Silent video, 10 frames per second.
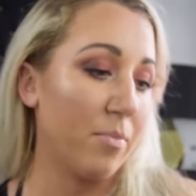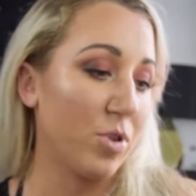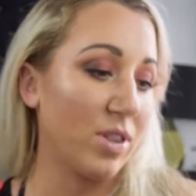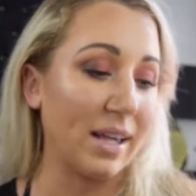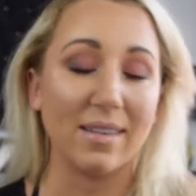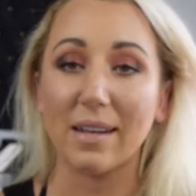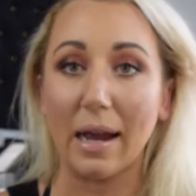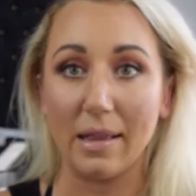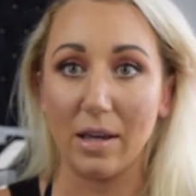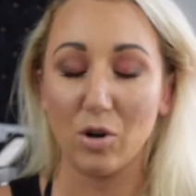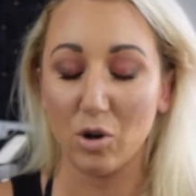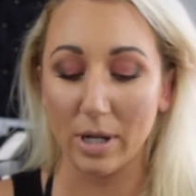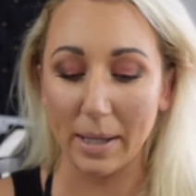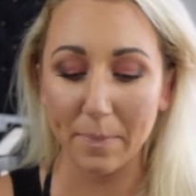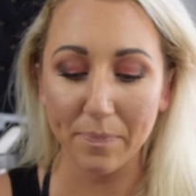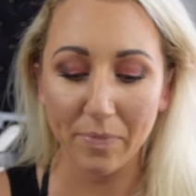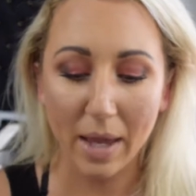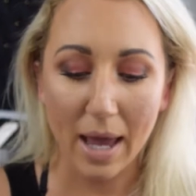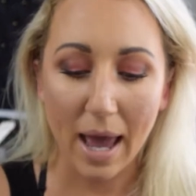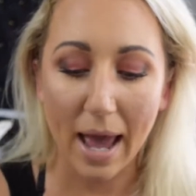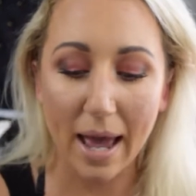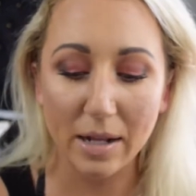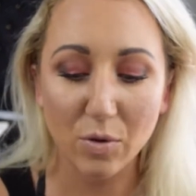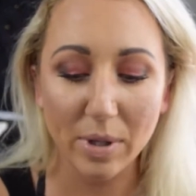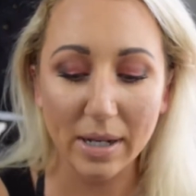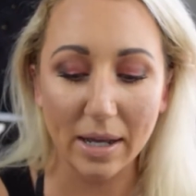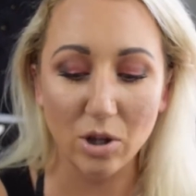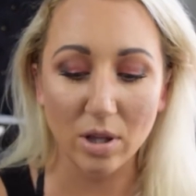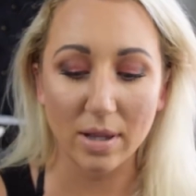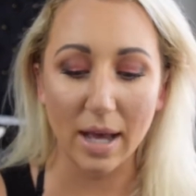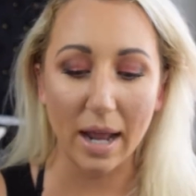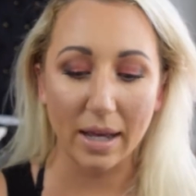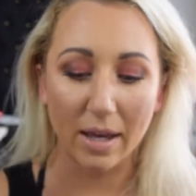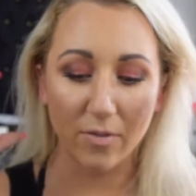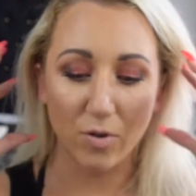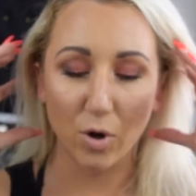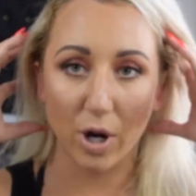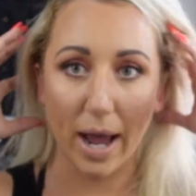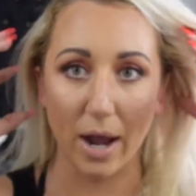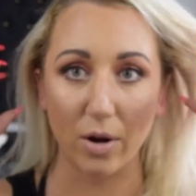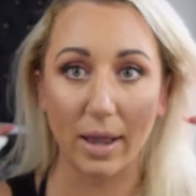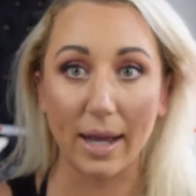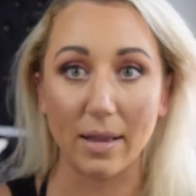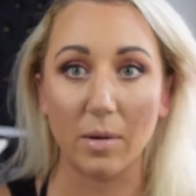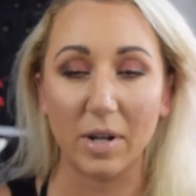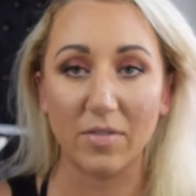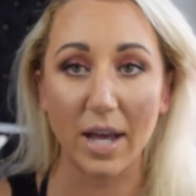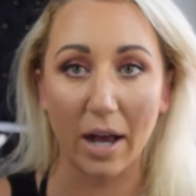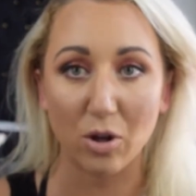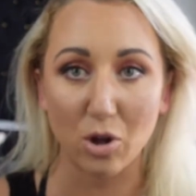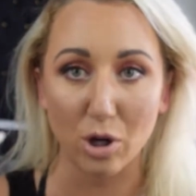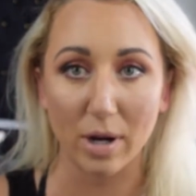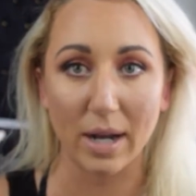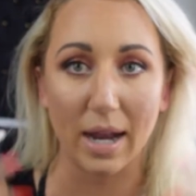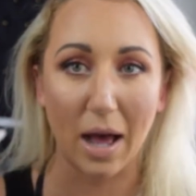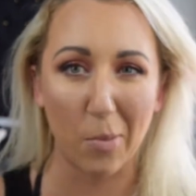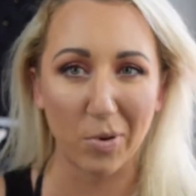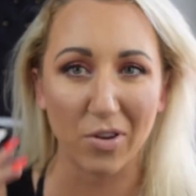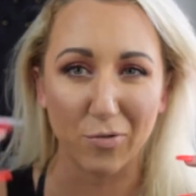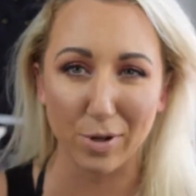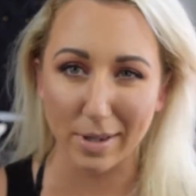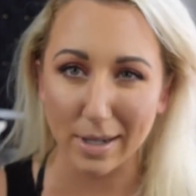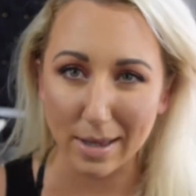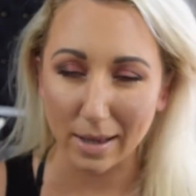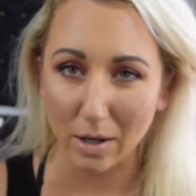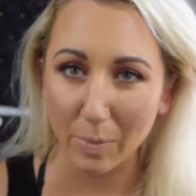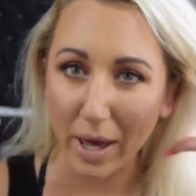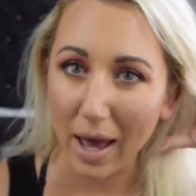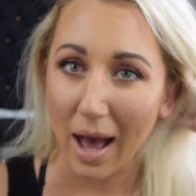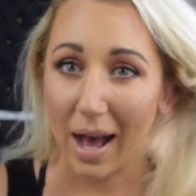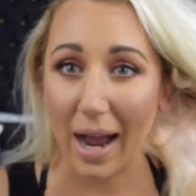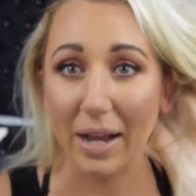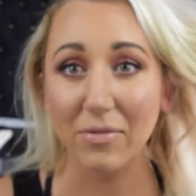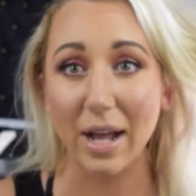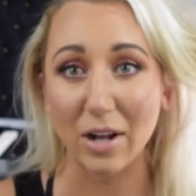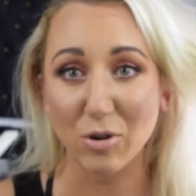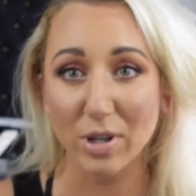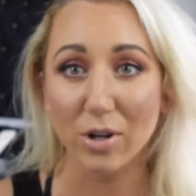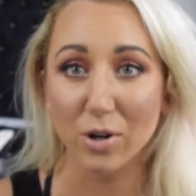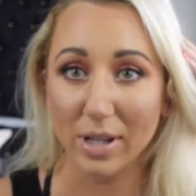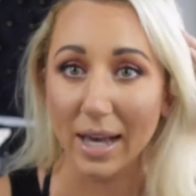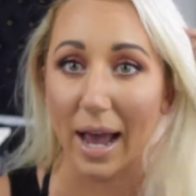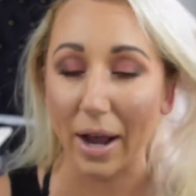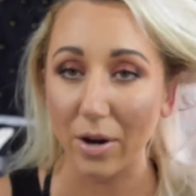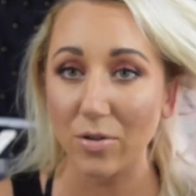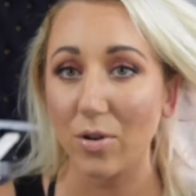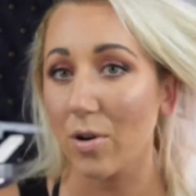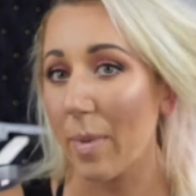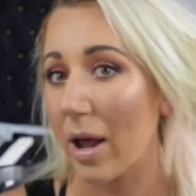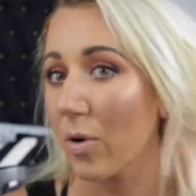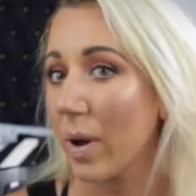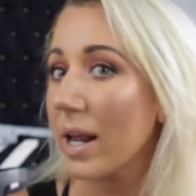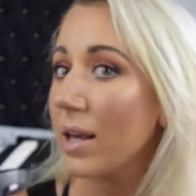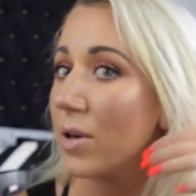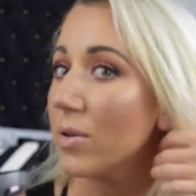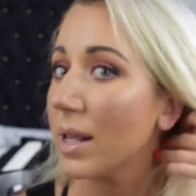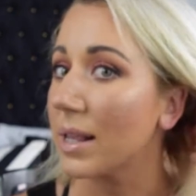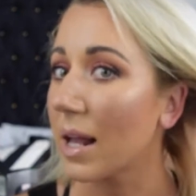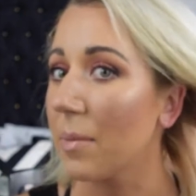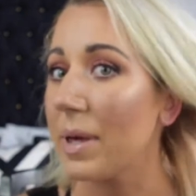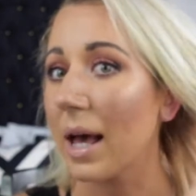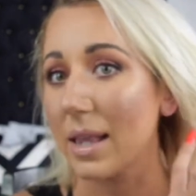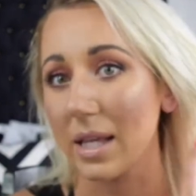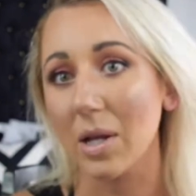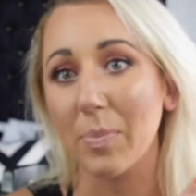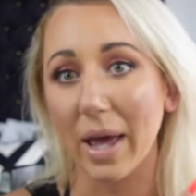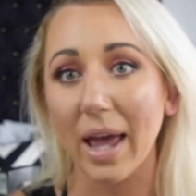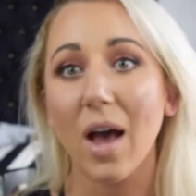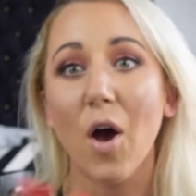just like styling cream. And it's really nice just to kind of give your hair like a little bit of texture and kind of help with the frizziness a little bit. I have naturally curly hair, so no matter what I use, it's going to be a little bit